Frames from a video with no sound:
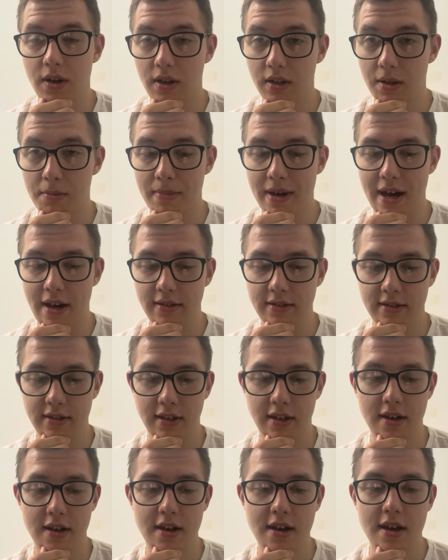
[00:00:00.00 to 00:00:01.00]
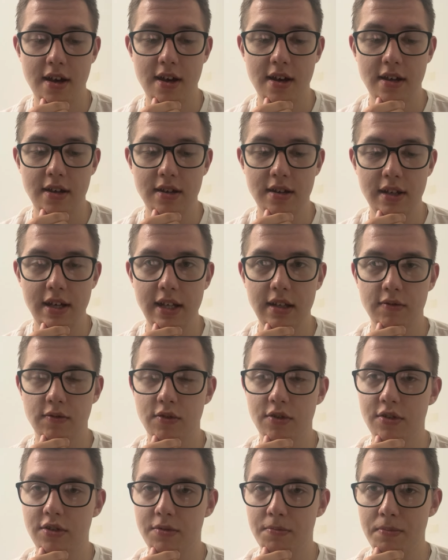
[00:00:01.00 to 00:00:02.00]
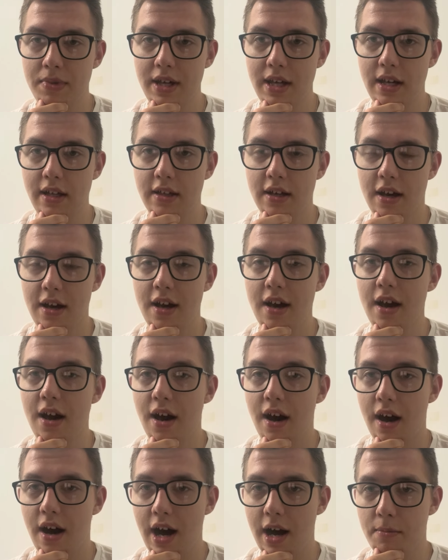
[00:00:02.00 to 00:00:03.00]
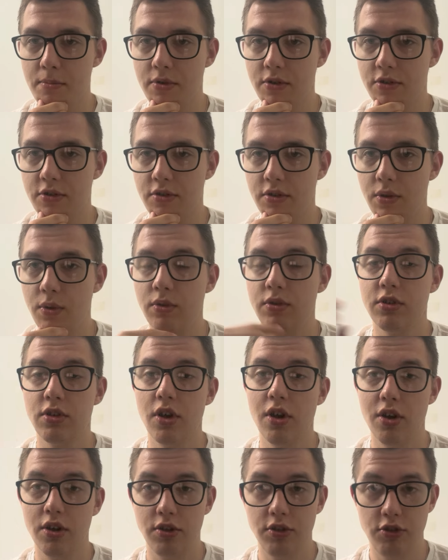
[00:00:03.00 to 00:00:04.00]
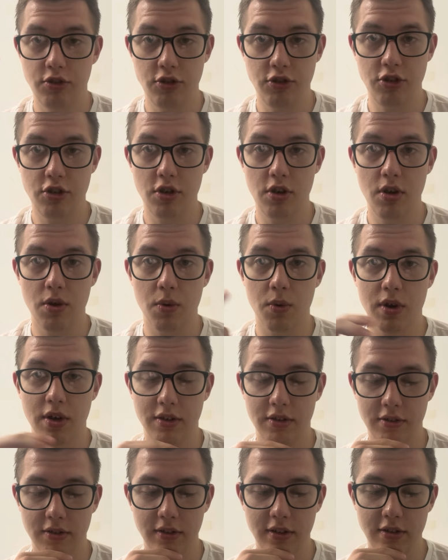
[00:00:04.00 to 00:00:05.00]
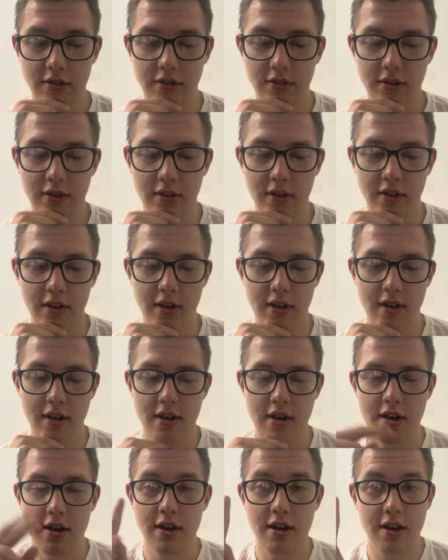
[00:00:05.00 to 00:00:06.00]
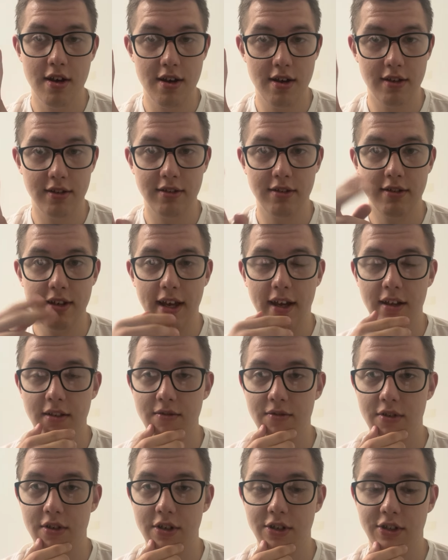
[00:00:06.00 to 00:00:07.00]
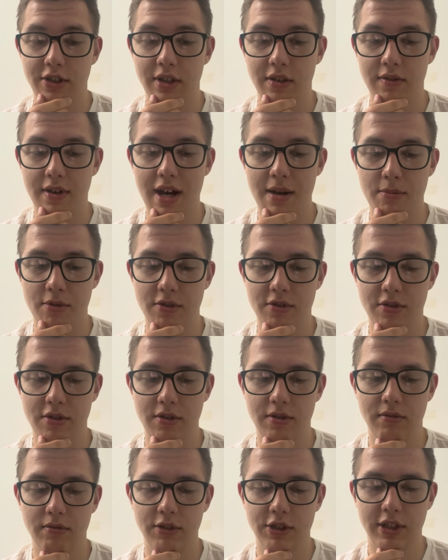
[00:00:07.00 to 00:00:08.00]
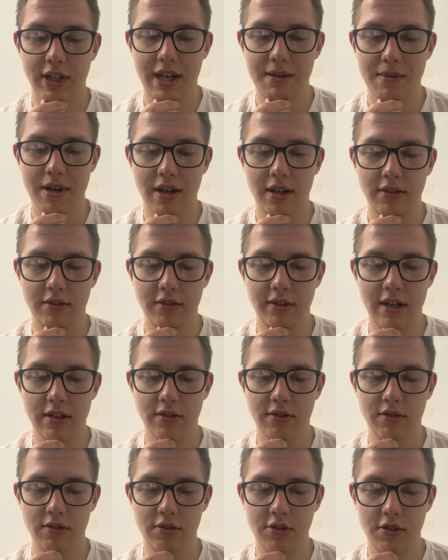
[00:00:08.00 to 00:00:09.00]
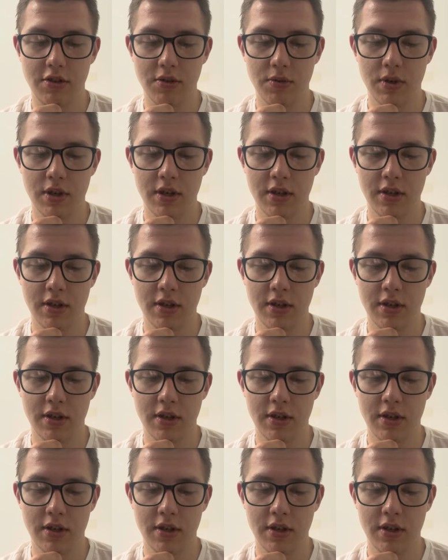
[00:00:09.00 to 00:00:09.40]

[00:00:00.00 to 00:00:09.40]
about Need for Speed Hot Pursuit 2. So this is the second version of Hot Pursuit, which came out in 2002,